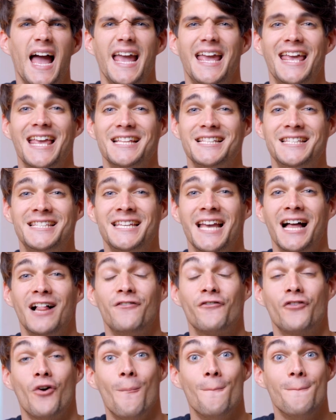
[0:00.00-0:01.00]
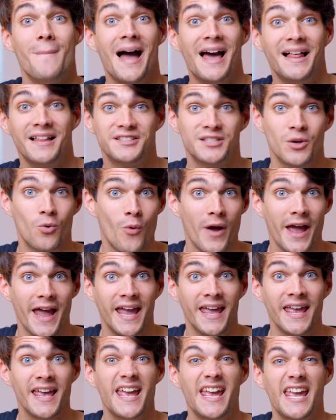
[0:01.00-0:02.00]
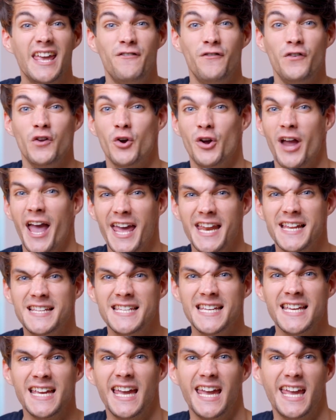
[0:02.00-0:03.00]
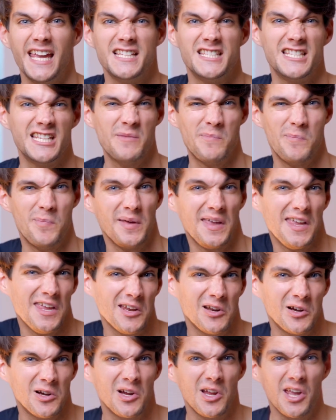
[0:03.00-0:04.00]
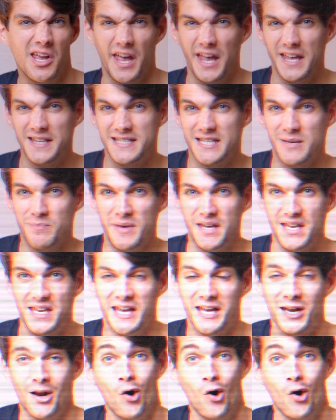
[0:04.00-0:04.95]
I can tell from miles away if your editing is a beginner, intermediate,